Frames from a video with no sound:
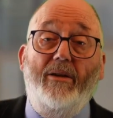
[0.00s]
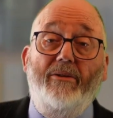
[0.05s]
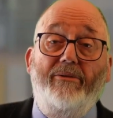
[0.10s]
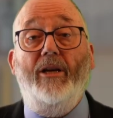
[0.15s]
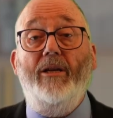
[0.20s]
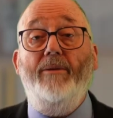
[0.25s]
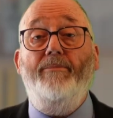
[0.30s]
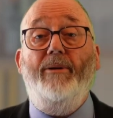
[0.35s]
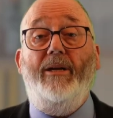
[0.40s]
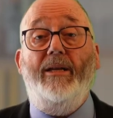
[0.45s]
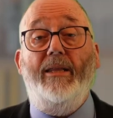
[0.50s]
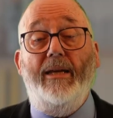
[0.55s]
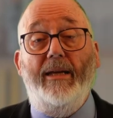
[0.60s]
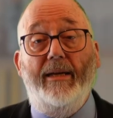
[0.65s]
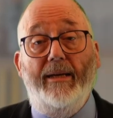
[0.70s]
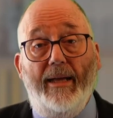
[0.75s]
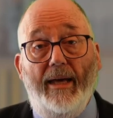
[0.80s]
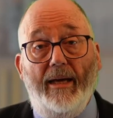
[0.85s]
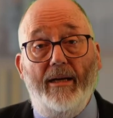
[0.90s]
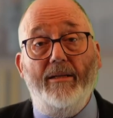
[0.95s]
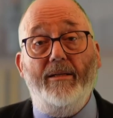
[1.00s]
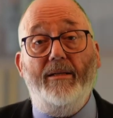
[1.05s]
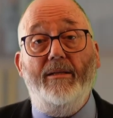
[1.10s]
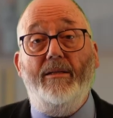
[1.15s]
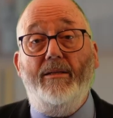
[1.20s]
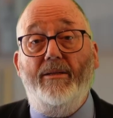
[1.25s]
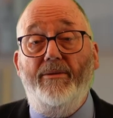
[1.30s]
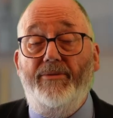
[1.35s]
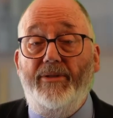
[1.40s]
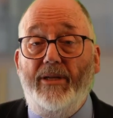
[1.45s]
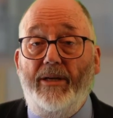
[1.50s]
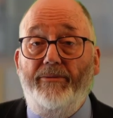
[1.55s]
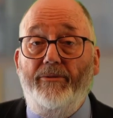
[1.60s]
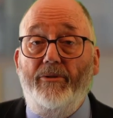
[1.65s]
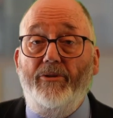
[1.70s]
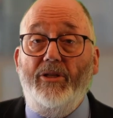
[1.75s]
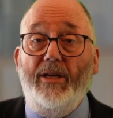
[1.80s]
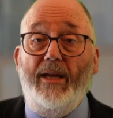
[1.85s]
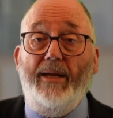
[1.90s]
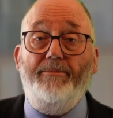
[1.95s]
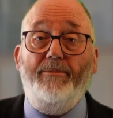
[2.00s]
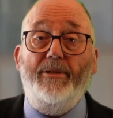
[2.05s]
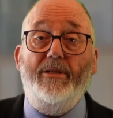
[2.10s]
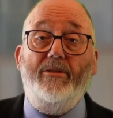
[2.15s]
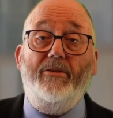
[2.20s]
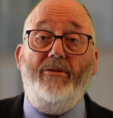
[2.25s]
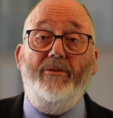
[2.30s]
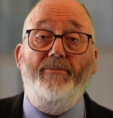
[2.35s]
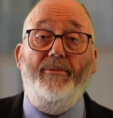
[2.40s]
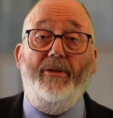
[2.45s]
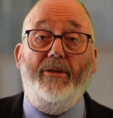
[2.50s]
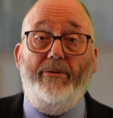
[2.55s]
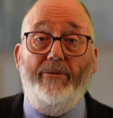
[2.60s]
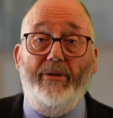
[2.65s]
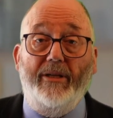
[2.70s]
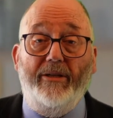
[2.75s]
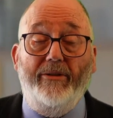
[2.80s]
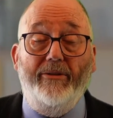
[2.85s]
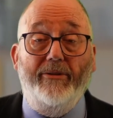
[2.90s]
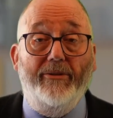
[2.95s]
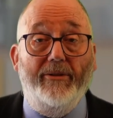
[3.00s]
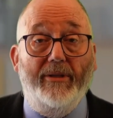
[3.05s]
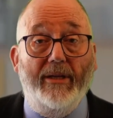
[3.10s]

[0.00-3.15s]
followed by the analysis of several chapters from the Greek New